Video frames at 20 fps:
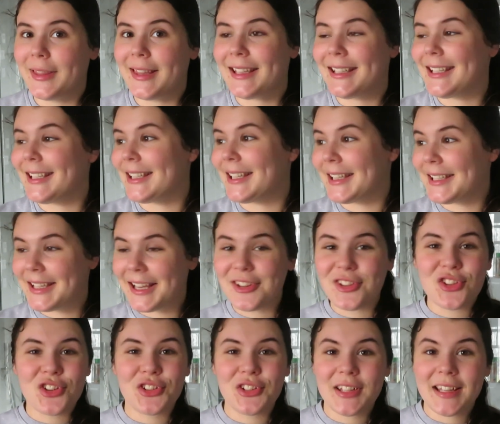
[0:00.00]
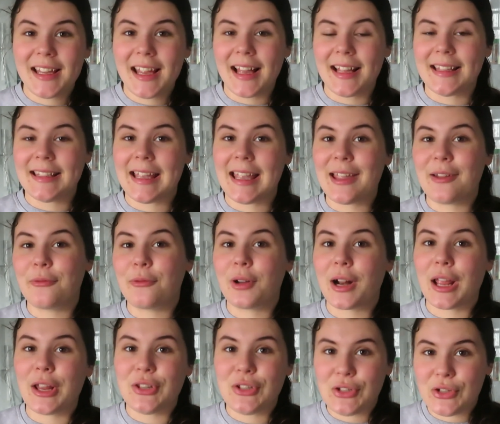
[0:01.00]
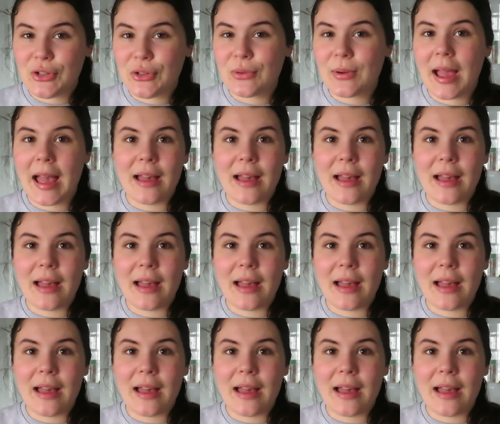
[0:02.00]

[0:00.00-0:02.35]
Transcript: this is essentially a day of what I do.